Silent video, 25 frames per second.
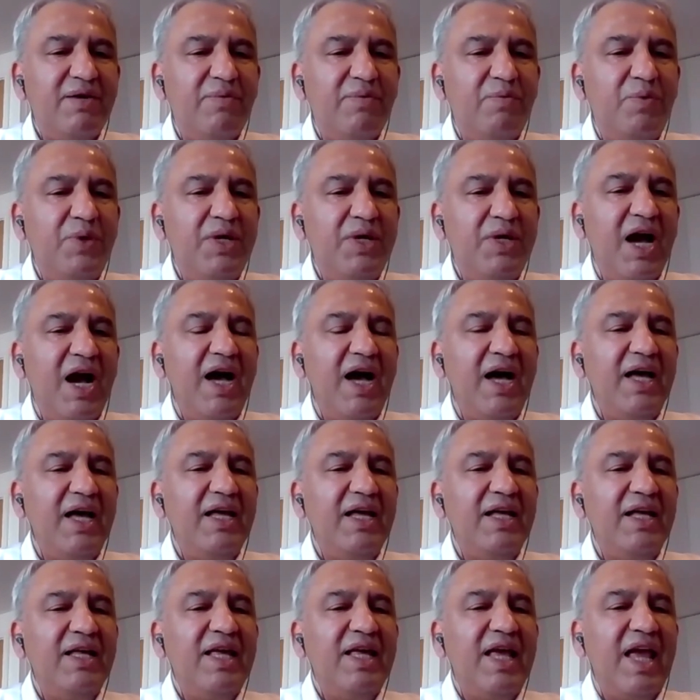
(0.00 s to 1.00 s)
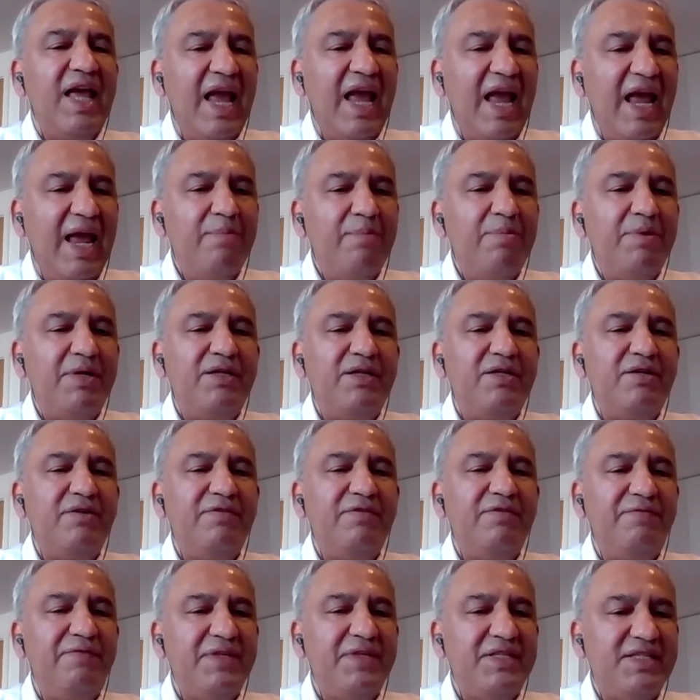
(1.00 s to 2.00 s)
we are able
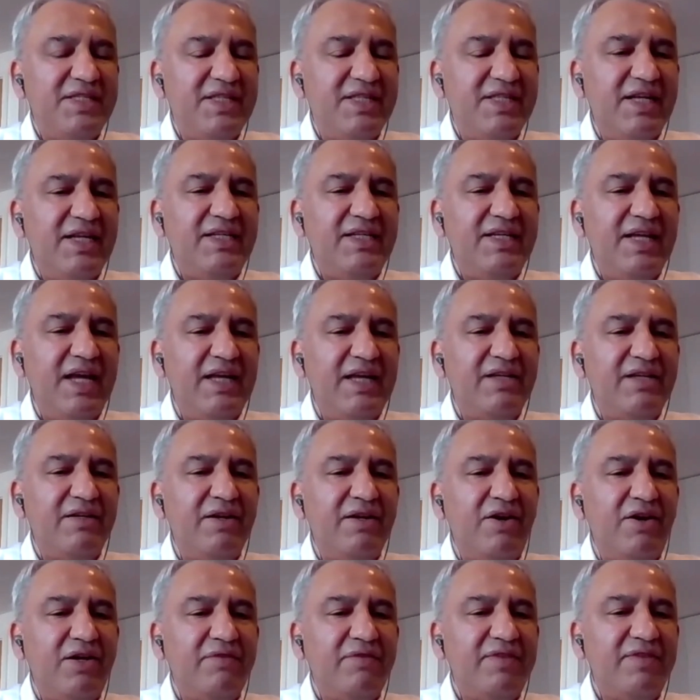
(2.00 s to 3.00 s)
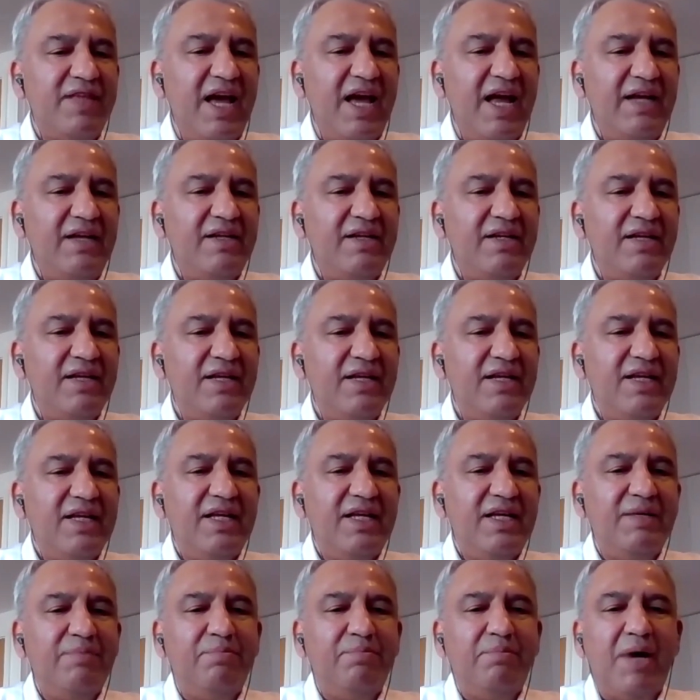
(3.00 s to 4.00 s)
to facilitate a lot of that,
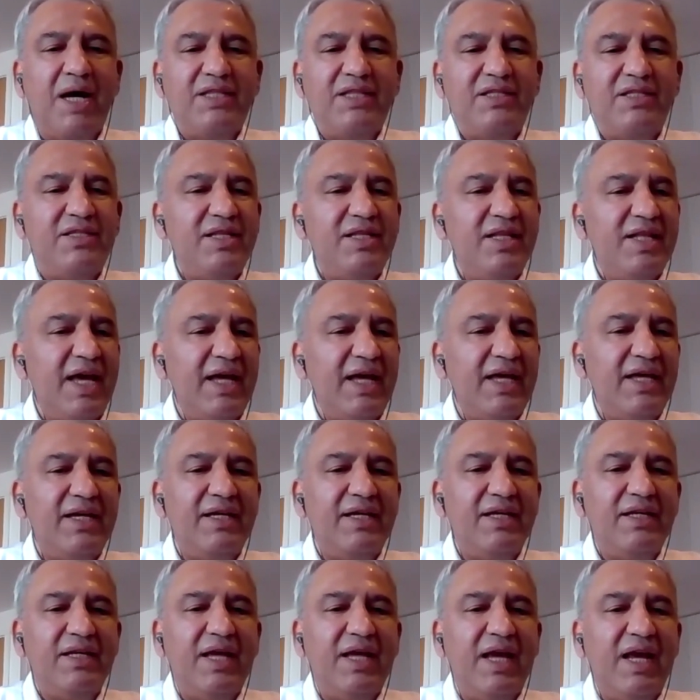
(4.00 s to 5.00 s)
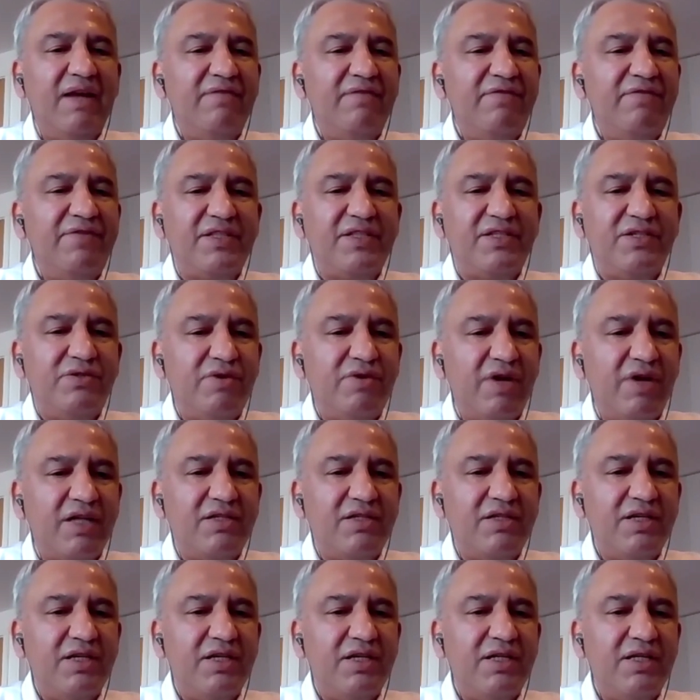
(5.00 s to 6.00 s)
much like
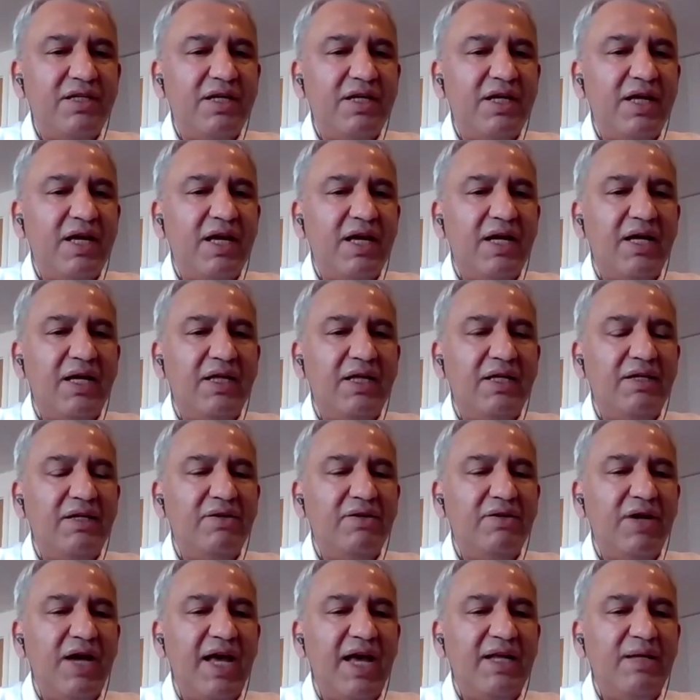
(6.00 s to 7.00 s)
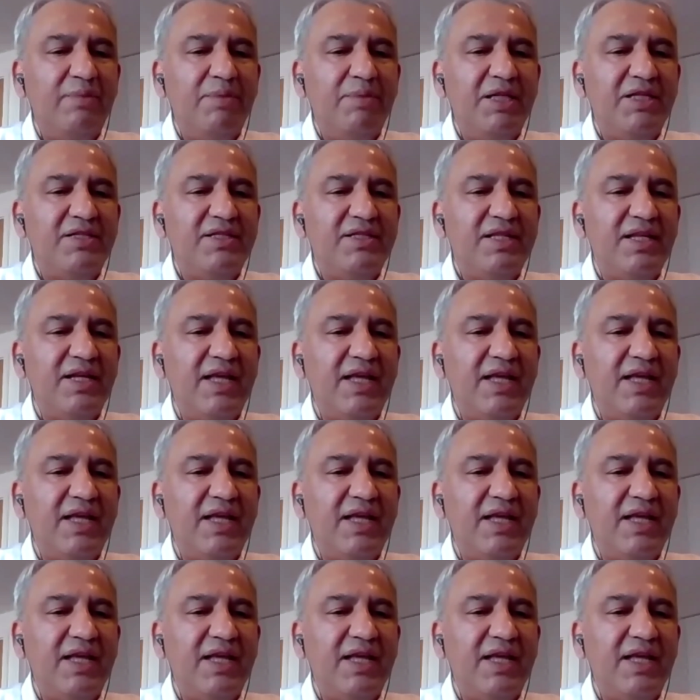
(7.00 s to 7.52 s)
infrastructure, elements.